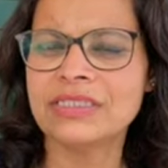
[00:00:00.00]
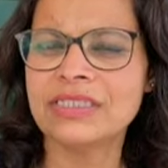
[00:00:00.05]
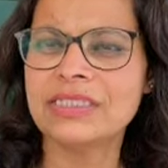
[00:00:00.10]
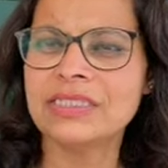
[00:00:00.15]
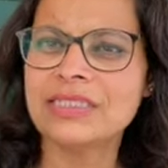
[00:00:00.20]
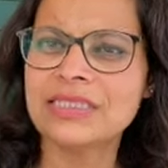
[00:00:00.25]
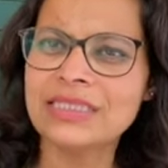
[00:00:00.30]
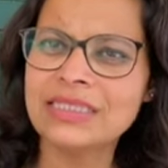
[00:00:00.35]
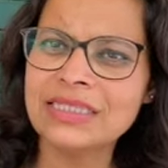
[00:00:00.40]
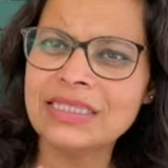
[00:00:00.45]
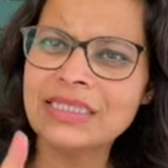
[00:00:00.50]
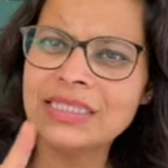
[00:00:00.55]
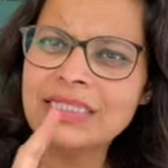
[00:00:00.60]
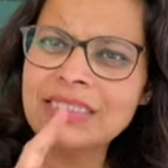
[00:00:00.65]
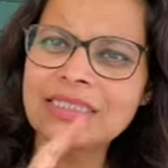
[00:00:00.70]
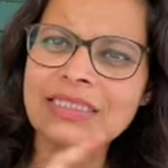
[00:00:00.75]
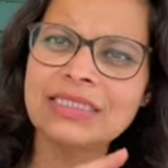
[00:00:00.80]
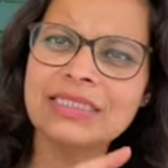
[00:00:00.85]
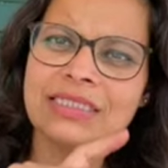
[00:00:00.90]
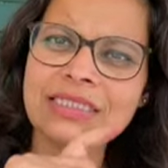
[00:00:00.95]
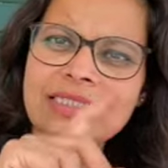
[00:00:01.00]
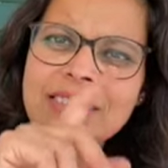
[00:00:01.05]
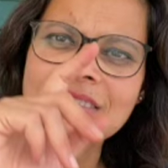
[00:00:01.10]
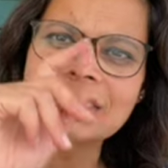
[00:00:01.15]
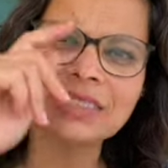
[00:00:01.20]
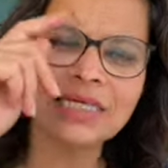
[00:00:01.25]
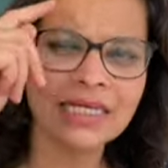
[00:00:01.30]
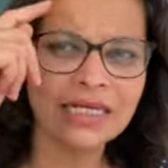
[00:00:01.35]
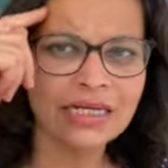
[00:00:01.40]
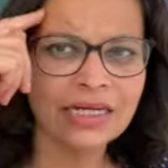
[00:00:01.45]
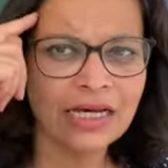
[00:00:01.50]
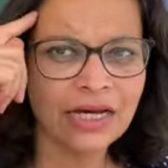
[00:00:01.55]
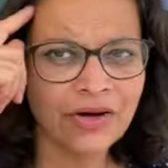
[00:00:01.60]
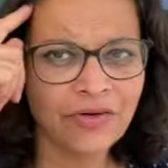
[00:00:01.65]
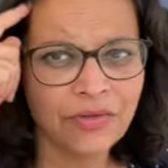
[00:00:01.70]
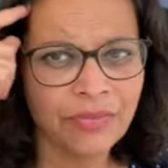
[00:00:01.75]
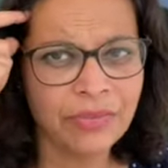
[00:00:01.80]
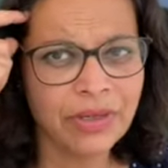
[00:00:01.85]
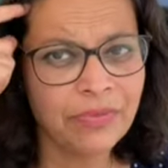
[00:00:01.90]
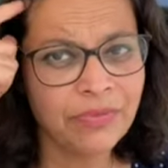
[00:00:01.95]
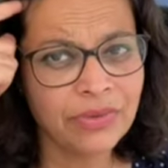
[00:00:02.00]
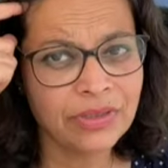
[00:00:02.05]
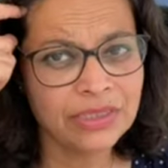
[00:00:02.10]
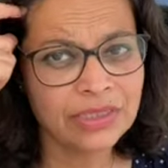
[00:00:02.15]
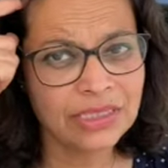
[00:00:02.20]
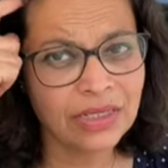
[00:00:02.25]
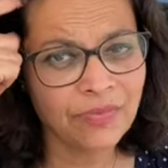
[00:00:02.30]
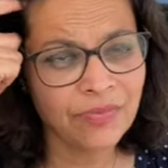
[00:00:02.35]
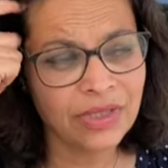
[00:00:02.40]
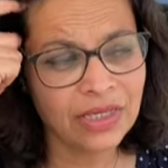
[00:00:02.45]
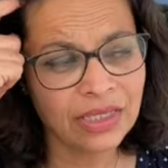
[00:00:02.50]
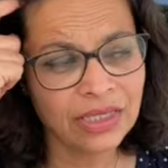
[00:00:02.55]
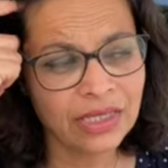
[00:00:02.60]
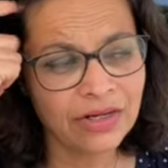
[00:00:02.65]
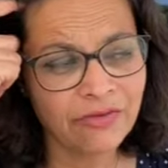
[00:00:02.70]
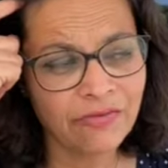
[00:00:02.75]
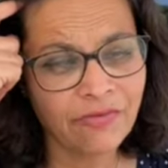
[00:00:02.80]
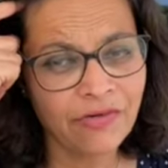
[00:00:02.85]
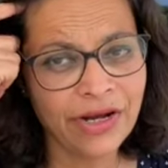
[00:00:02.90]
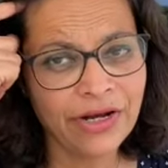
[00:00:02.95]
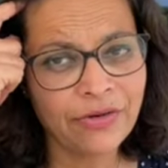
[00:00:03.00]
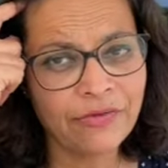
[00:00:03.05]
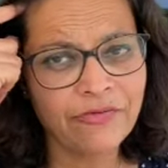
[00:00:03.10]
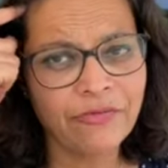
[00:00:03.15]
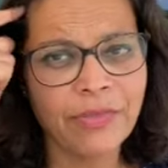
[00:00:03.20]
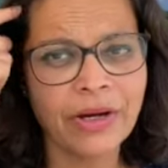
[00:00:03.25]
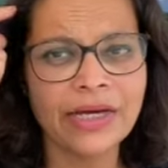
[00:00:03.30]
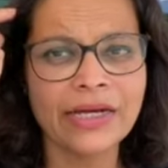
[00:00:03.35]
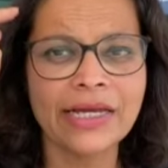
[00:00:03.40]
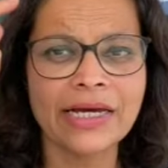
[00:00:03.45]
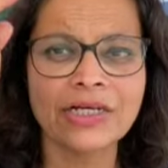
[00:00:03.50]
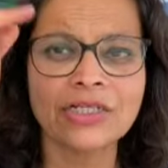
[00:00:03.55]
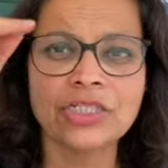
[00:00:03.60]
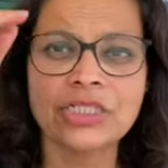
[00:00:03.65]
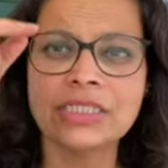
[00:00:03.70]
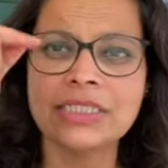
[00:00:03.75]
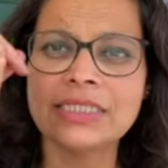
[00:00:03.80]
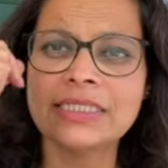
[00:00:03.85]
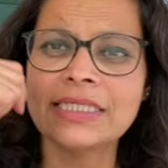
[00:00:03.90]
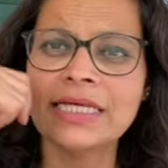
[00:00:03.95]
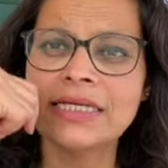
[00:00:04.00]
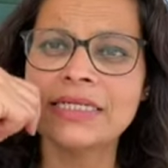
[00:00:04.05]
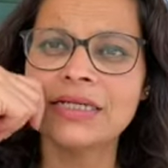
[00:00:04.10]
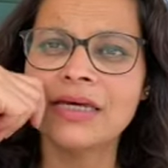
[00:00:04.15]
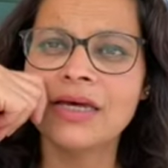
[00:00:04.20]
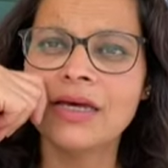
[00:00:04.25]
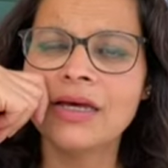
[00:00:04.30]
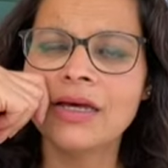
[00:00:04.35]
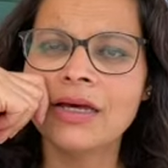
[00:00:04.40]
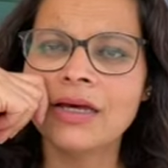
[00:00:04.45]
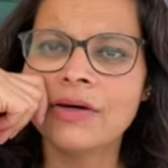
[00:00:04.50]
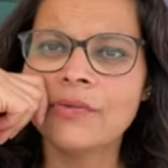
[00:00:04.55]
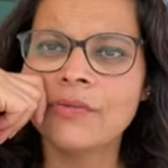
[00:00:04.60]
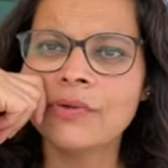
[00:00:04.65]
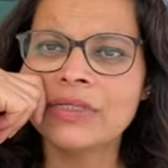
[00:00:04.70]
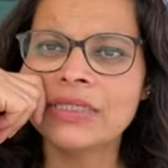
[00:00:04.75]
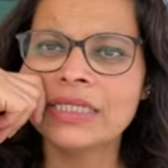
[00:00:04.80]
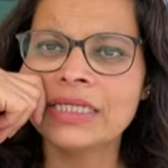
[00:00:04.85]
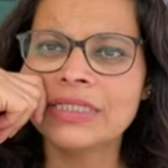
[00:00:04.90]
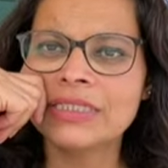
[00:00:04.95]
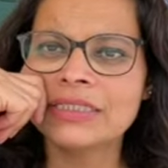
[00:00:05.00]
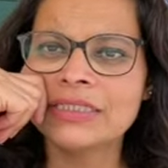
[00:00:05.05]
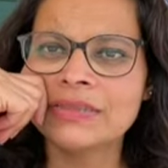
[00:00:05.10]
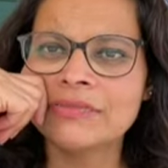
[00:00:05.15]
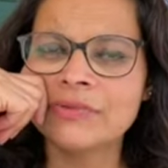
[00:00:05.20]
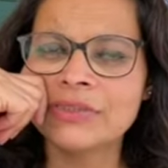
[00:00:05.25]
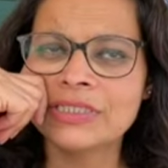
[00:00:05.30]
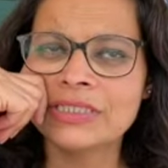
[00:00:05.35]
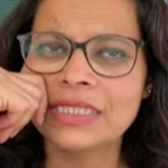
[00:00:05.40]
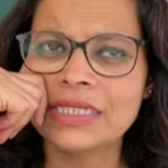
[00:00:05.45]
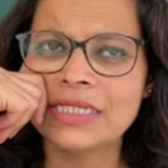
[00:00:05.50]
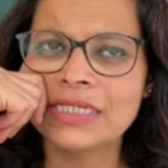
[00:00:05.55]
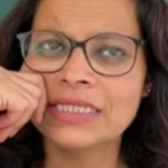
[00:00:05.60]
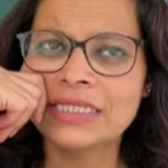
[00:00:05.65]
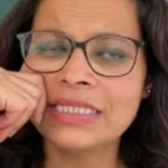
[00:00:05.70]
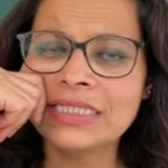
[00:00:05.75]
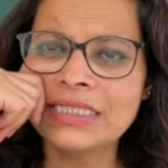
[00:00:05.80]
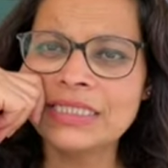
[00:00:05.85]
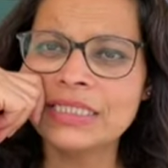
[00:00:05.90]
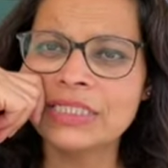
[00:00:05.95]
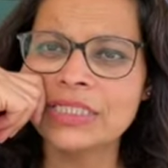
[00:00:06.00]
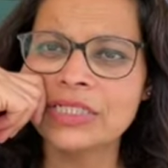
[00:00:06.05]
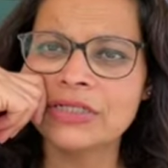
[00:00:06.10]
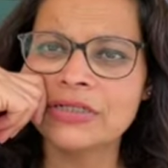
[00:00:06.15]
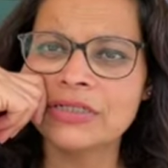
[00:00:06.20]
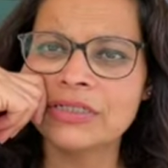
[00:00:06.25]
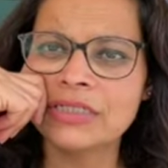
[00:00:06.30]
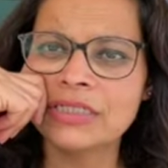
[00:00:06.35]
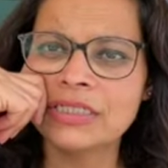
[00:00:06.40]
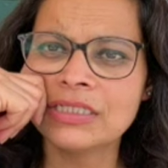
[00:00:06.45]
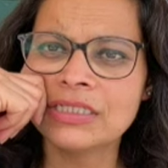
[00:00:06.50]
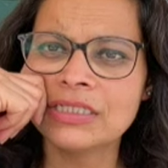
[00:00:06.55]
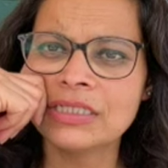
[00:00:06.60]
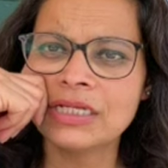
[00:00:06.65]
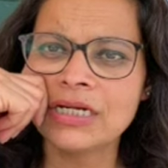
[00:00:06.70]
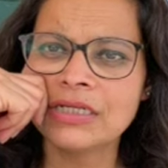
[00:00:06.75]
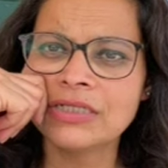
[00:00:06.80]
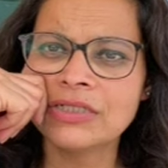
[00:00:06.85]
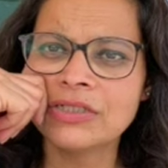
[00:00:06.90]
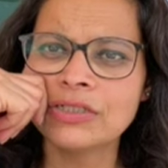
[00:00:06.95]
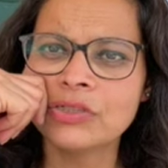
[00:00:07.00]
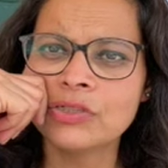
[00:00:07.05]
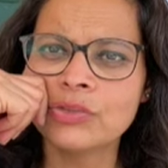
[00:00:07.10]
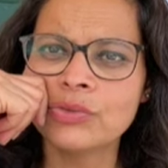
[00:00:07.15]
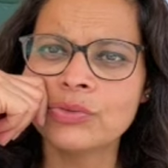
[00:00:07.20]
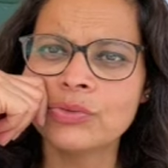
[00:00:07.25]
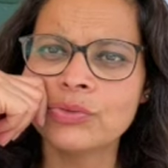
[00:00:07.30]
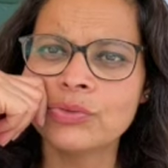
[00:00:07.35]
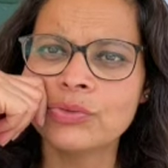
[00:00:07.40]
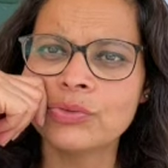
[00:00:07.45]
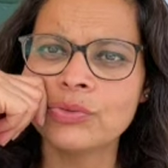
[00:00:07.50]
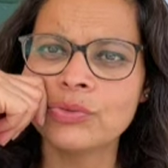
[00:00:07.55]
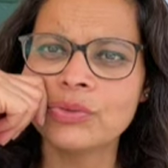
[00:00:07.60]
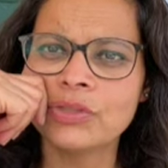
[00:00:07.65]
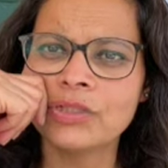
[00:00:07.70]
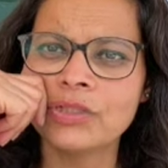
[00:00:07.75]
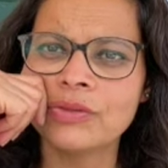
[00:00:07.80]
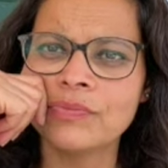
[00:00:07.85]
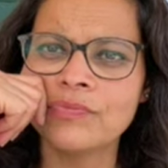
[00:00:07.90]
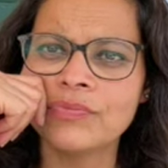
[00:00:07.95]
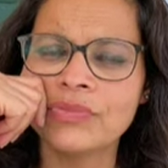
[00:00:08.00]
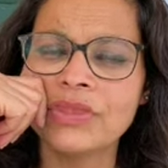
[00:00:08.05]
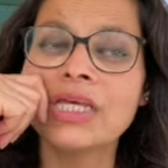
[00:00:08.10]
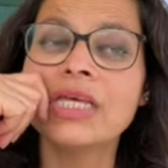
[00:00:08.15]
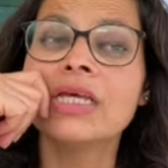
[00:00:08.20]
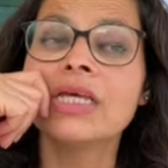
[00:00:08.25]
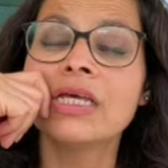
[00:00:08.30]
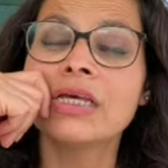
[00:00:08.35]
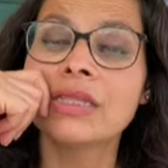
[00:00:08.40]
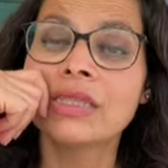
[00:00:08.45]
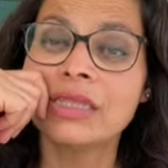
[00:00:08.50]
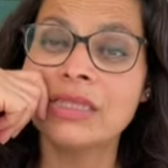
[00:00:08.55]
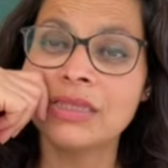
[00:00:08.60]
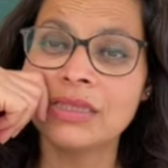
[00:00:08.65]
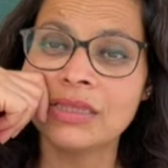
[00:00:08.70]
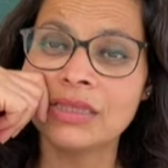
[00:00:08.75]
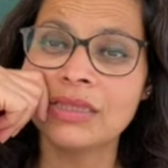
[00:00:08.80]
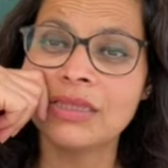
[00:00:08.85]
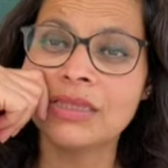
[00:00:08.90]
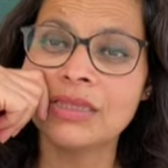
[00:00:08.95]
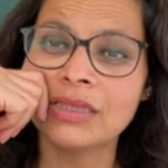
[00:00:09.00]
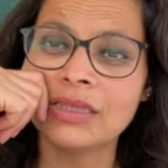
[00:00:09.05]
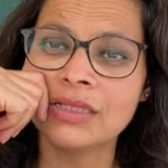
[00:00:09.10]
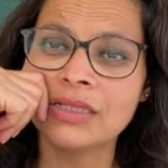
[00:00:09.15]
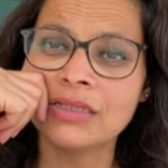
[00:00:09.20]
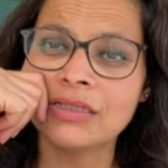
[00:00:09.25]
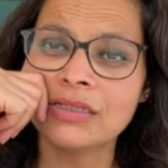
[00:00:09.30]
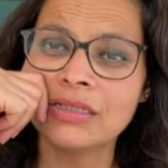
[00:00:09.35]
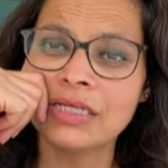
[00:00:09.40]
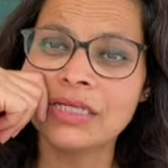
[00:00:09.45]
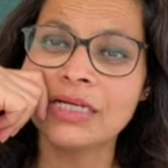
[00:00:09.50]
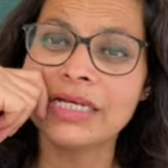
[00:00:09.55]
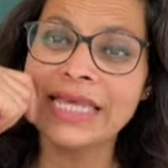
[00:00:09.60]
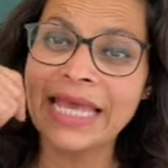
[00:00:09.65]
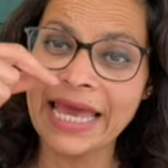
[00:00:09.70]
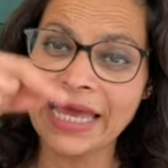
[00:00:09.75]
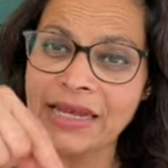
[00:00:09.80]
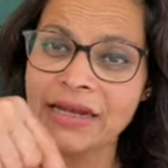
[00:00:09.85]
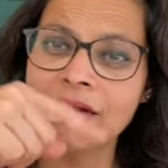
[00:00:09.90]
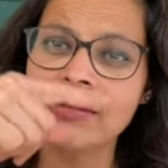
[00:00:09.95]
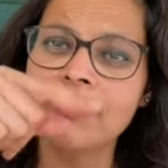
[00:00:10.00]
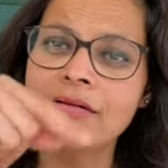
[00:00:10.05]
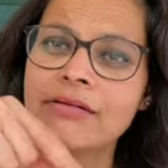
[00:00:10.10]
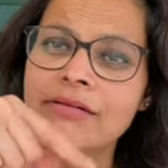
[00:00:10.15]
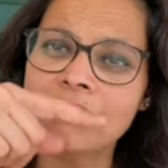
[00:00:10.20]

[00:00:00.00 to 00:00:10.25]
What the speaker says: And this is then, I remembered something that a friend of mine actually said, was that this year they started to, they again,